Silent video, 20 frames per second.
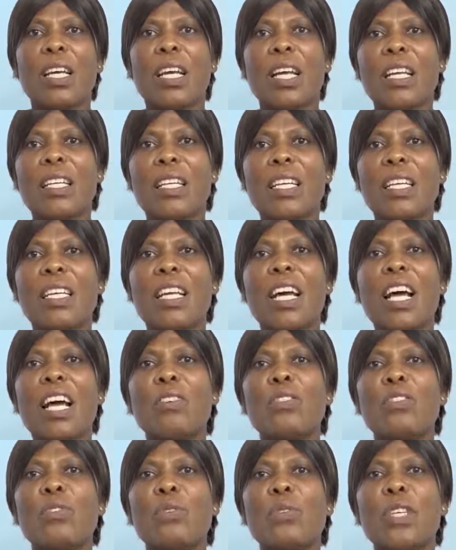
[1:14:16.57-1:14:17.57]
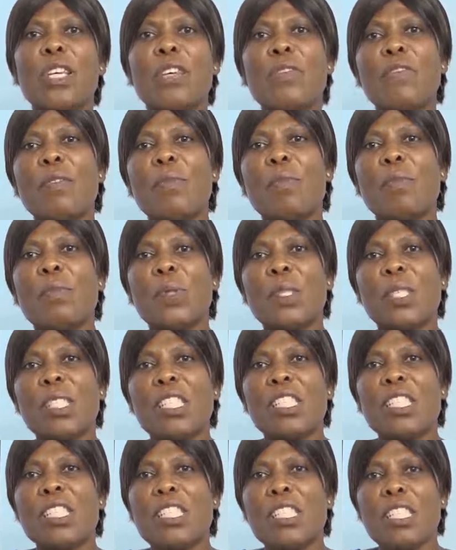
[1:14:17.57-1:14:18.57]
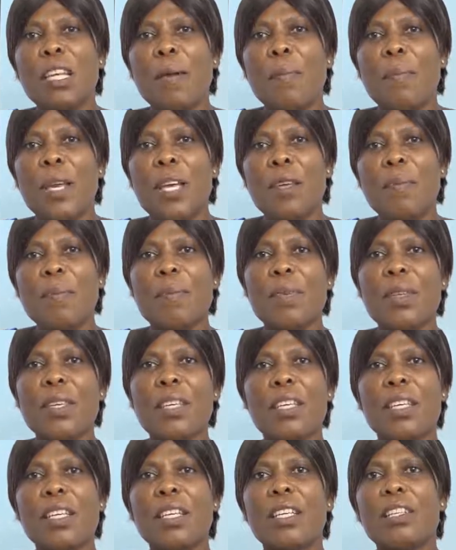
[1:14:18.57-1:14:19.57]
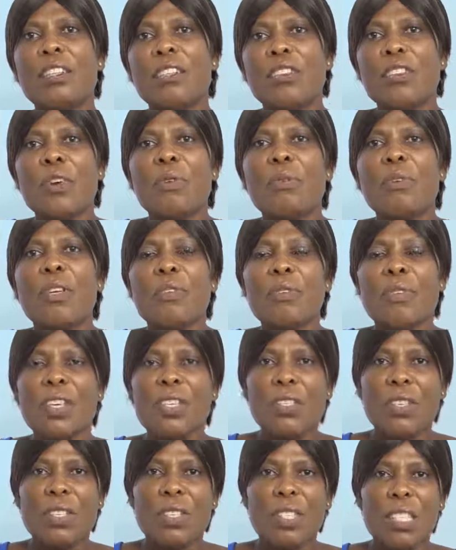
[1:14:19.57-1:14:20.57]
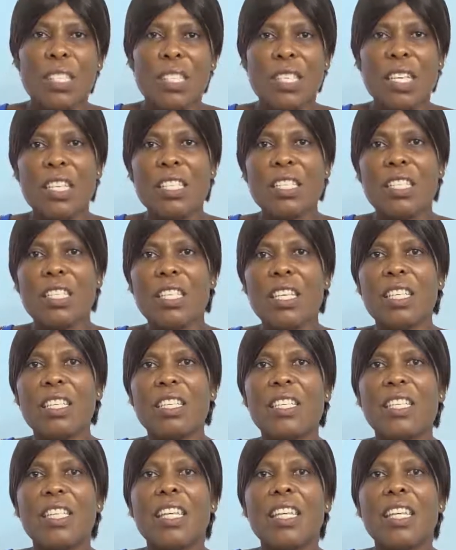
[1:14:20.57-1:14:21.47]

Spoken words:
and then how to even position the baby during resuscitation,